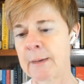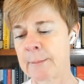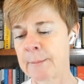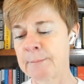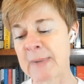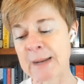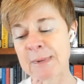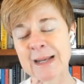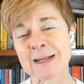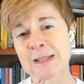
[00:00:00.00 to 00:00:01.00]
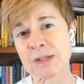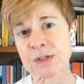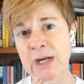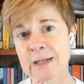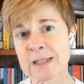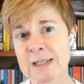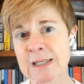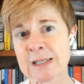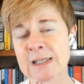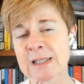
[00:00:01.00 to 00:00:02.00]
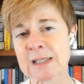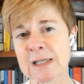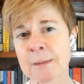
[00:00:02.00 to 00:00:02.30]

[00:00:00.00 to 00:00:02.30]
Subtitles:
maybe it's justice.